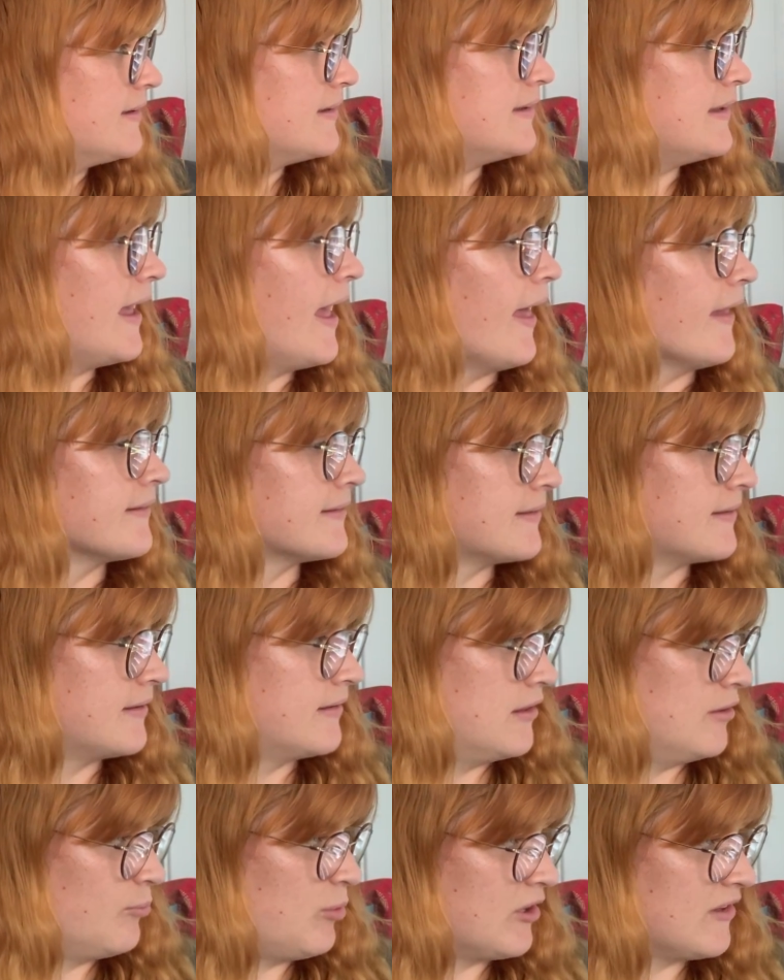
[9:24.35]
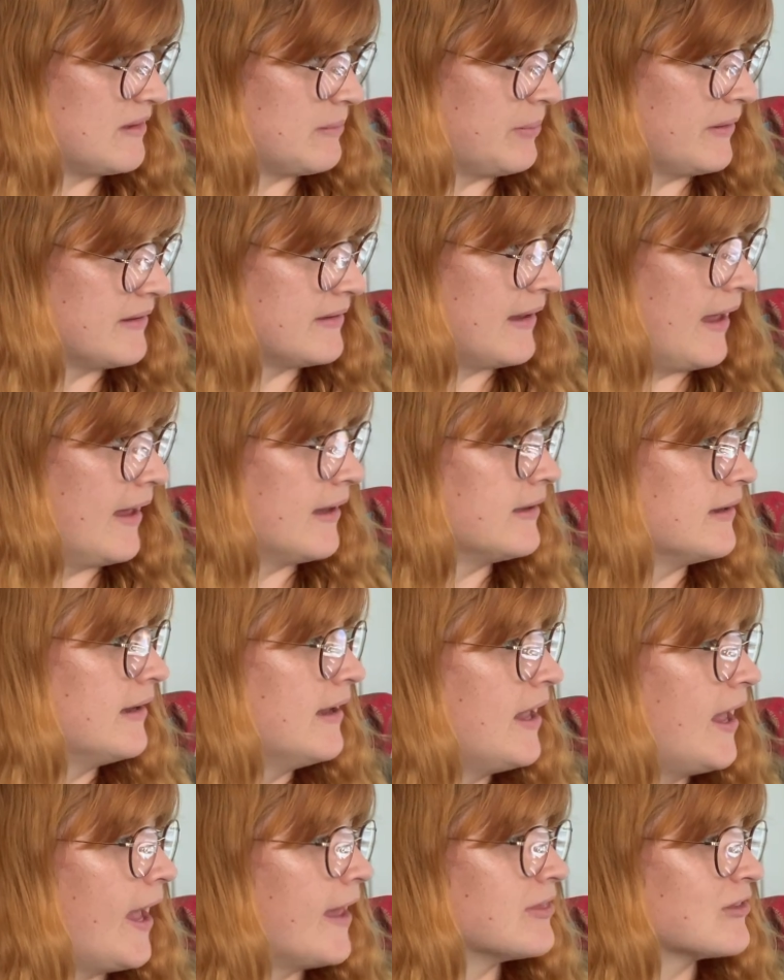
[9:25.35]
Yes, the principal said,
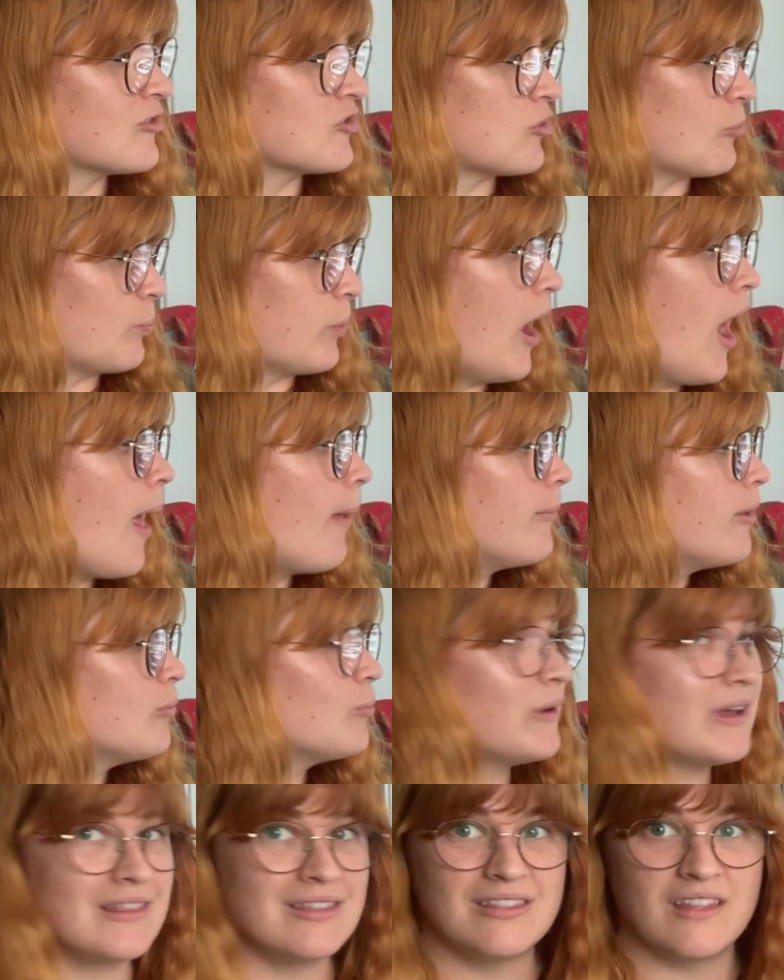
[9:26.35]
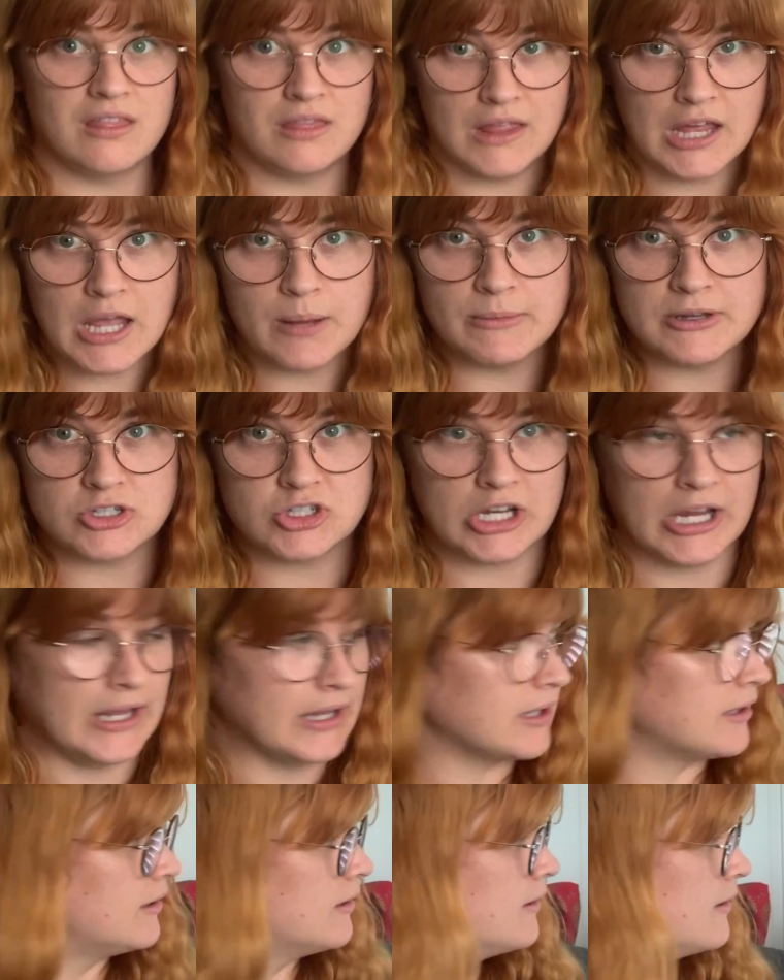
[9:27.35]
and there's a problem with the
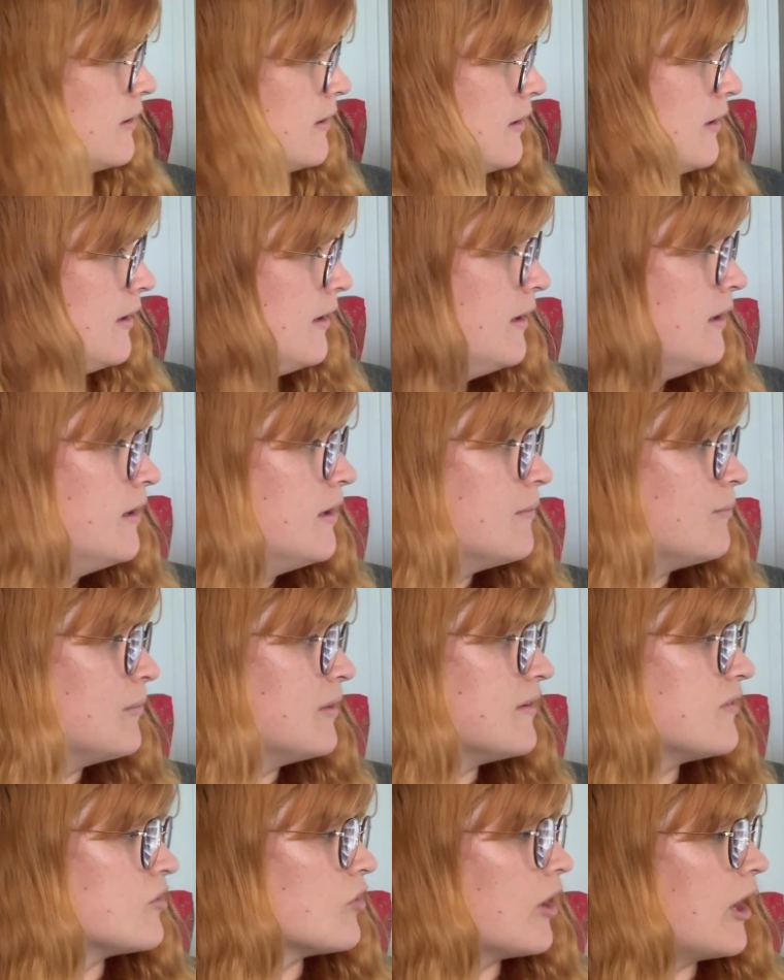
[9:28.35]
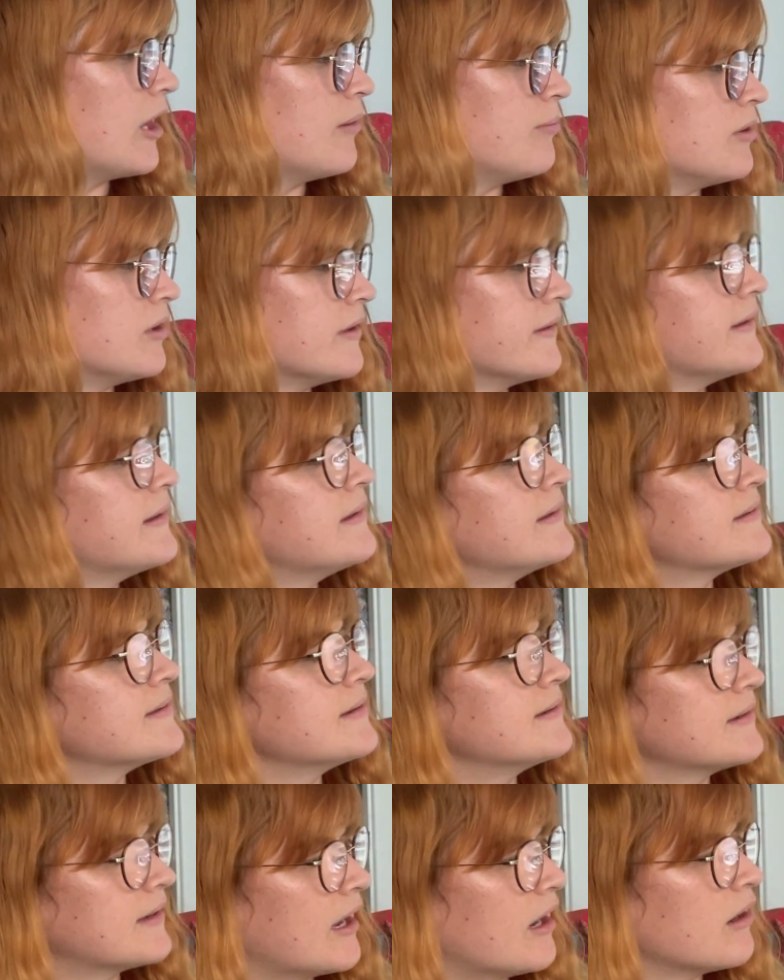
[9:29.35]
thingamajig. Mr. Abel
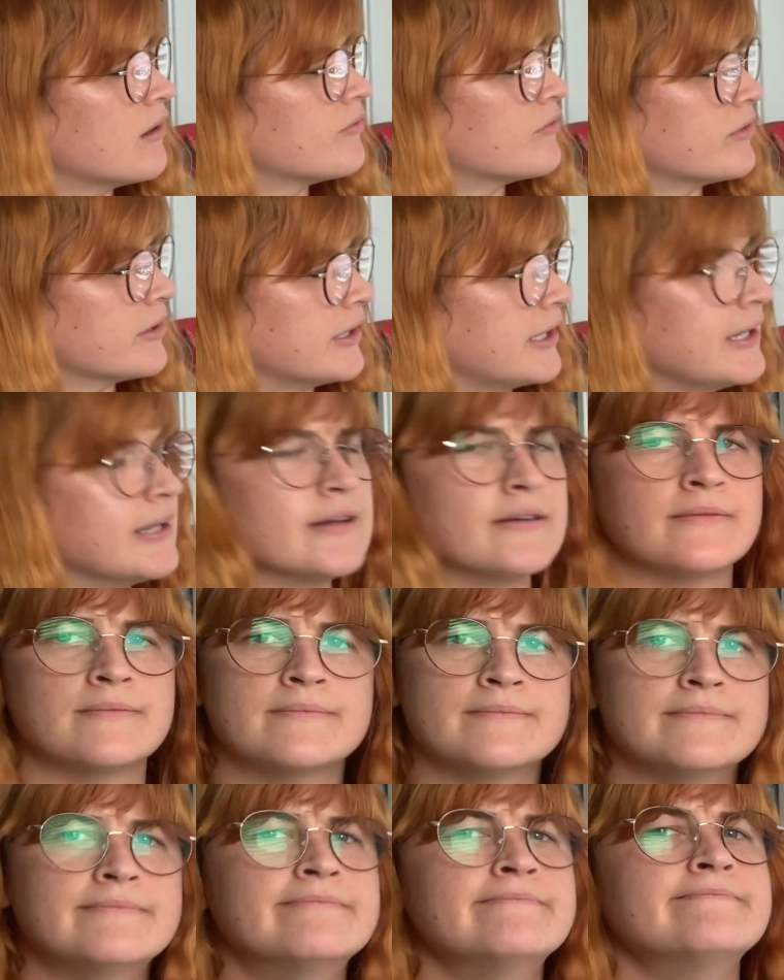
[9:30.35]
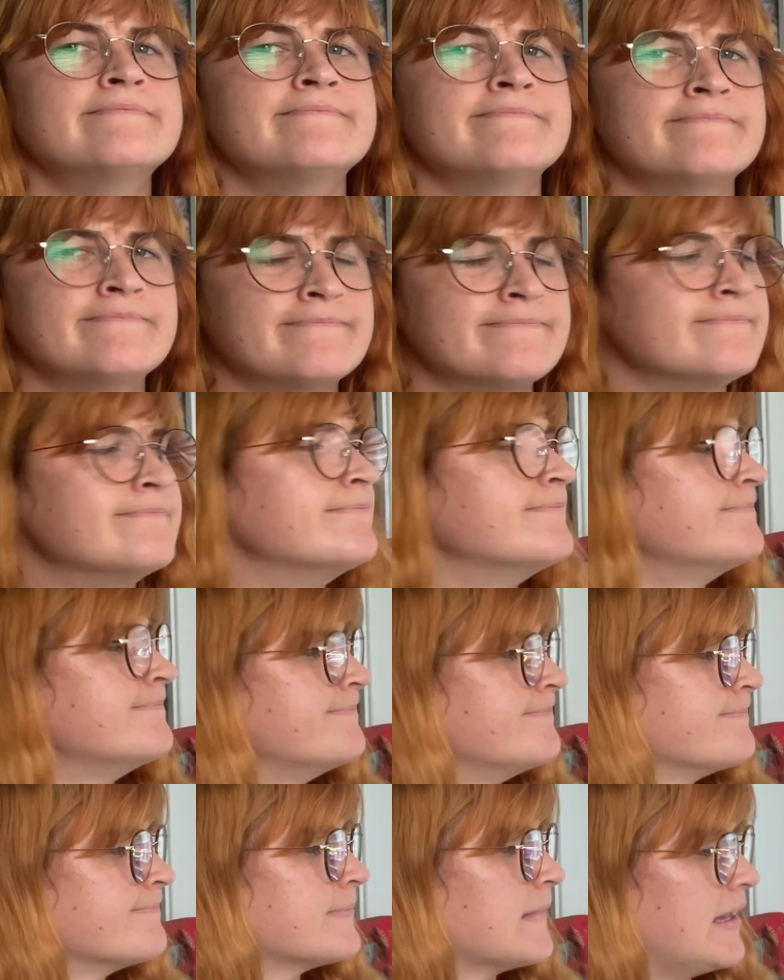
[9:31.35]
listened carefully. Hmm,
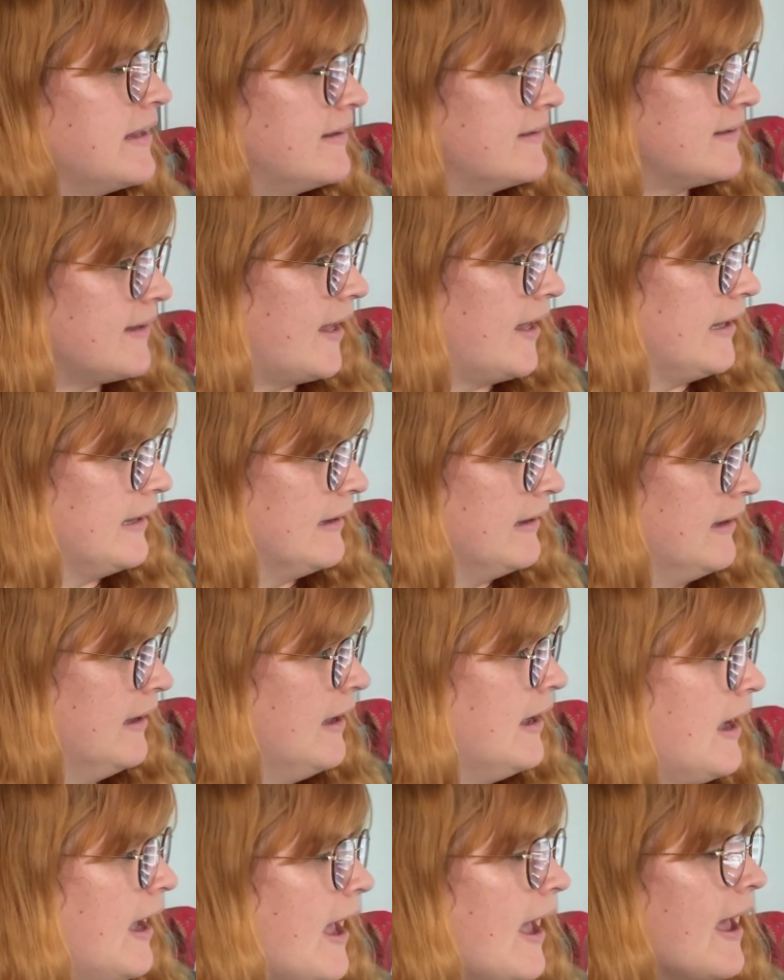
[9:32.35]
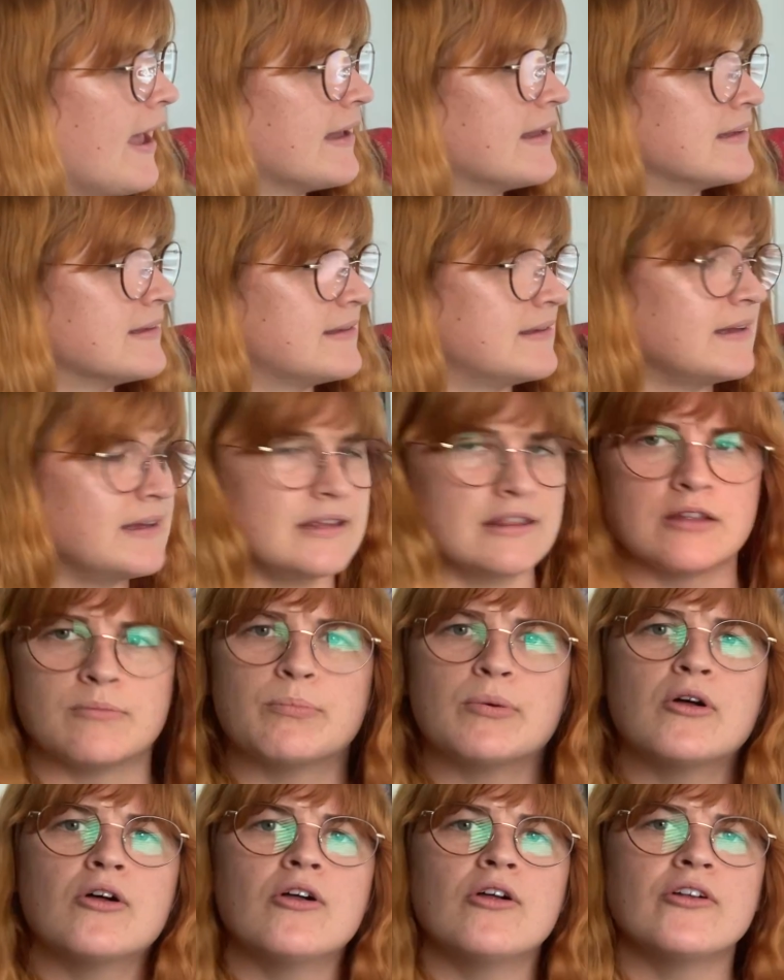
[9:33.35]
he said. I can see the
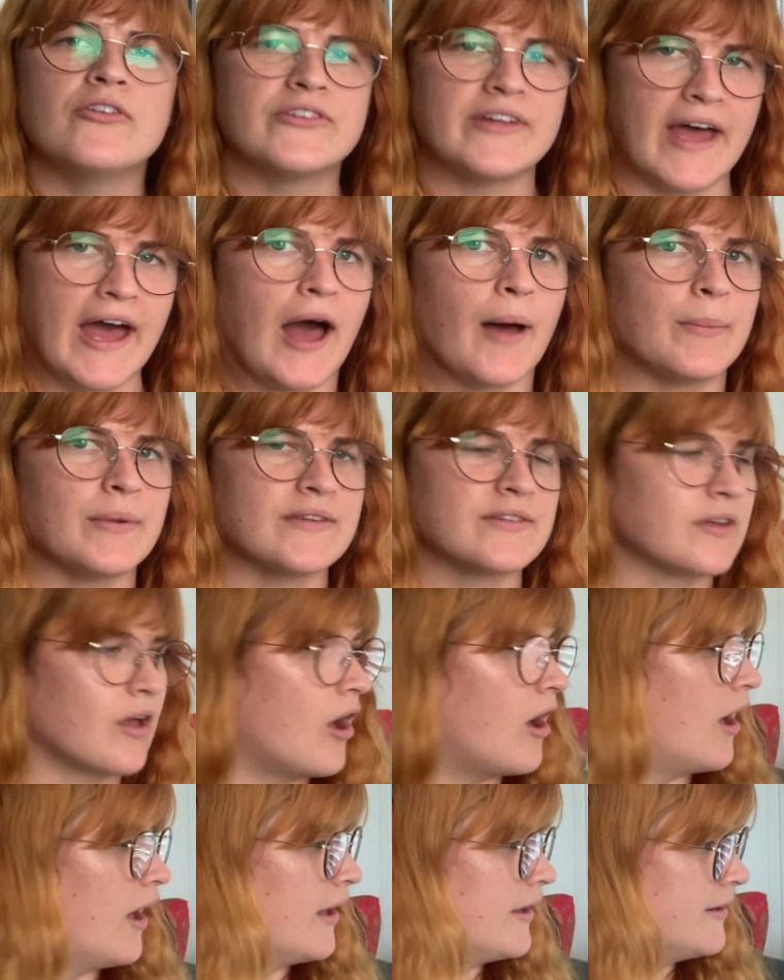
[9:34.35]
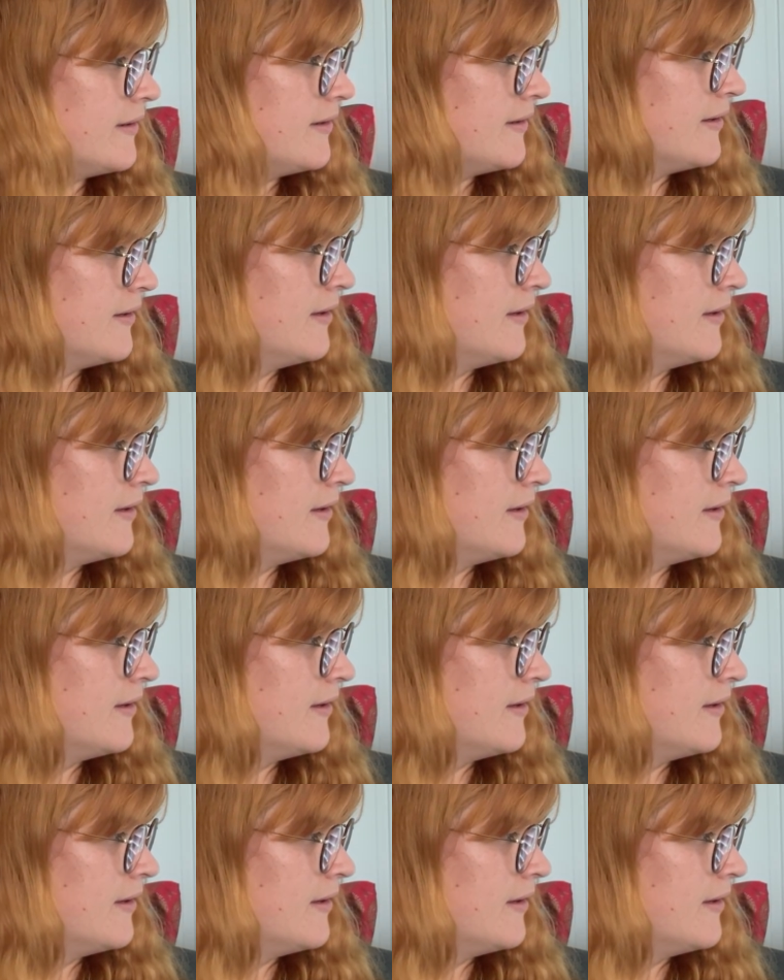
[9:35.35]
pull tab is gone.